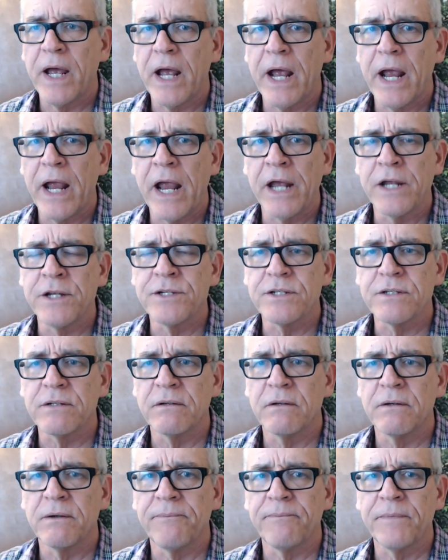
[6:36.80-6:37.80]
And
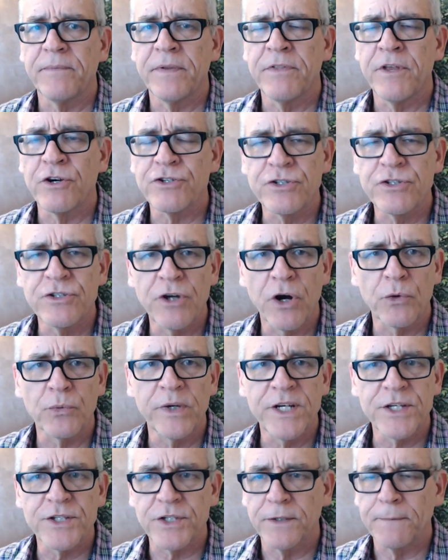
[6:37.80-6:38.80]
there's no
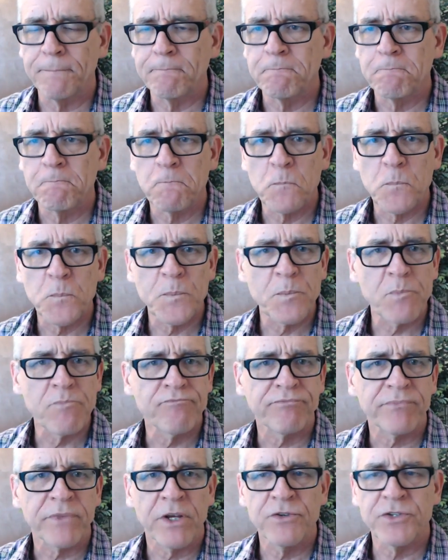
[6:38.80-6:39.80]
reason,
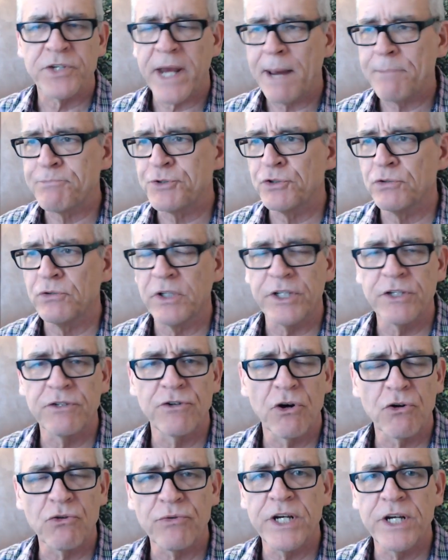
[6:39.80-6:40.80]
there's absolutely
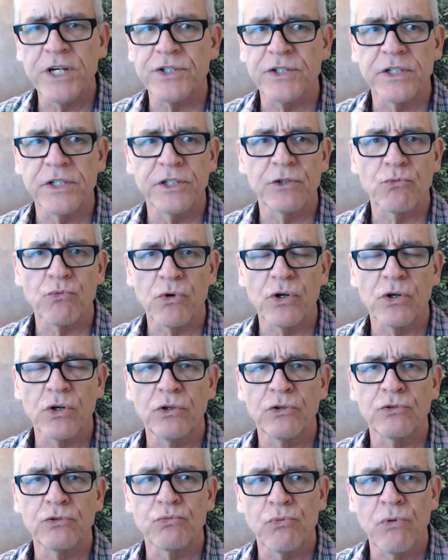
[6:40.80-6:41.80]
no reason in the
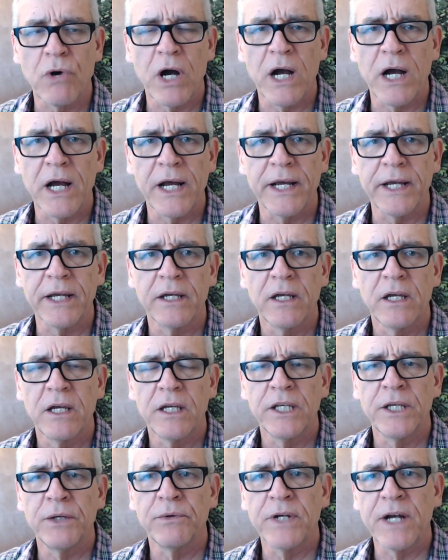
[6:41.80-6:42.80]
world why
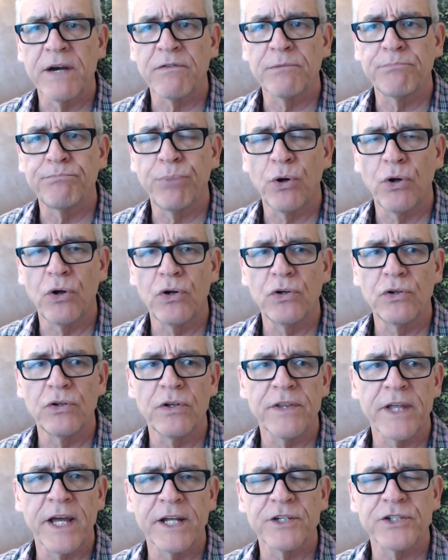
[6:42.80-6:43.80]
you would ever pull
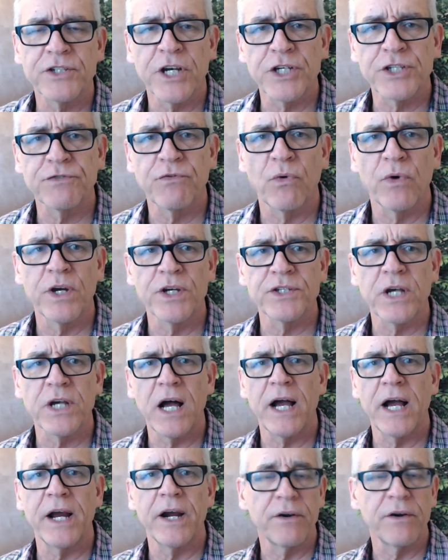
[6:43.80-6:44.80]
that chest voice
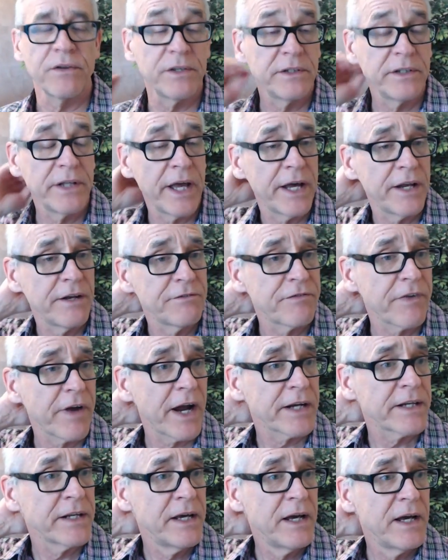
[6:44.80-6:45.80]
higher than that. In
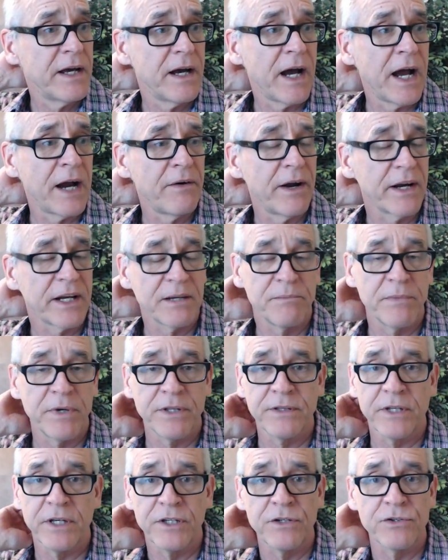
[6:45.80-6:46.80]
fact, I
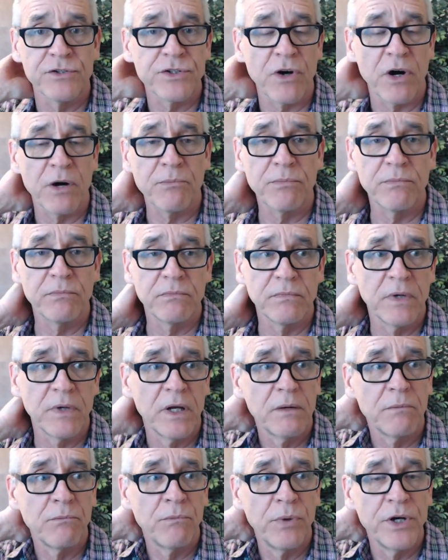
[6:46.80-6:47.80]
recommend that you start
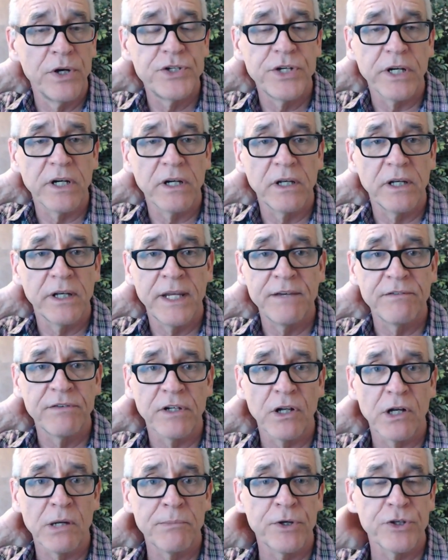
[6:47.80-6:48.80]
bridging even a
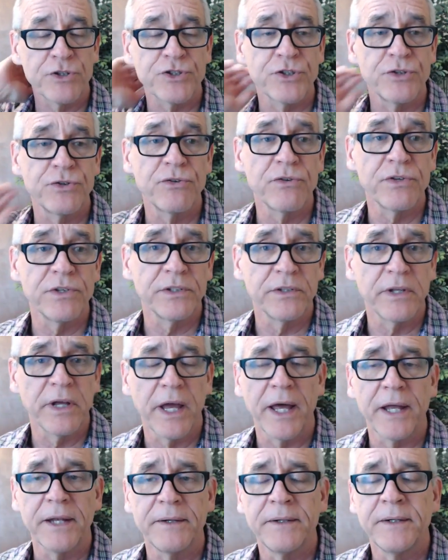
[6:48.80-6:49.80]
little bit sooner than
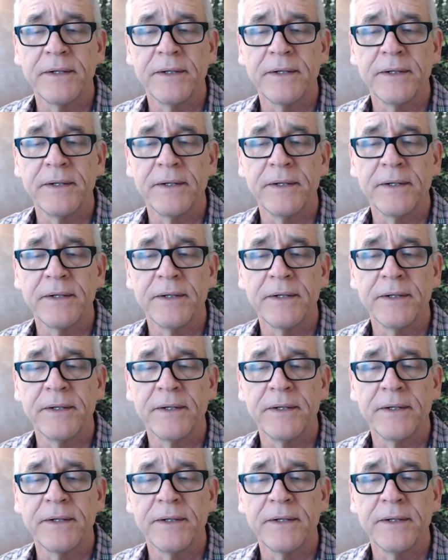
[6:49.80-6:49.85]
that.